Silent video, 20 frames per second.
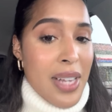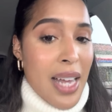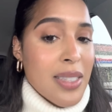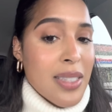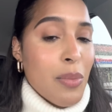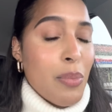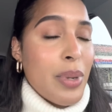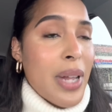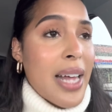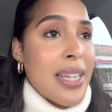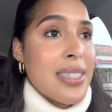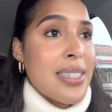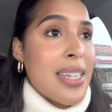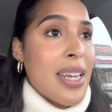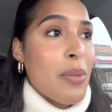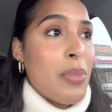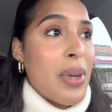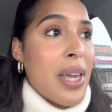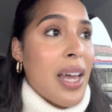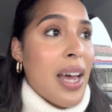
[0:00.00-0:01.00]
as a
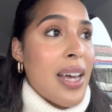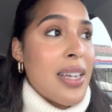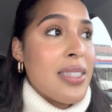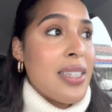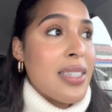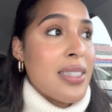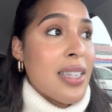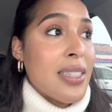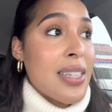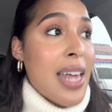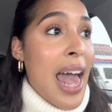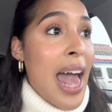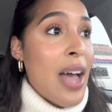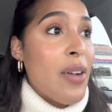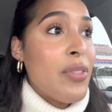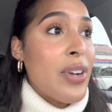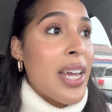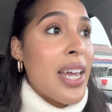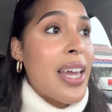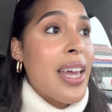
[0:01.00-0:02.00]
blessing, because he says
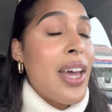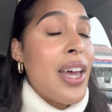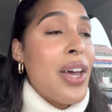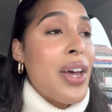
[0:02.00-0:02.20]
every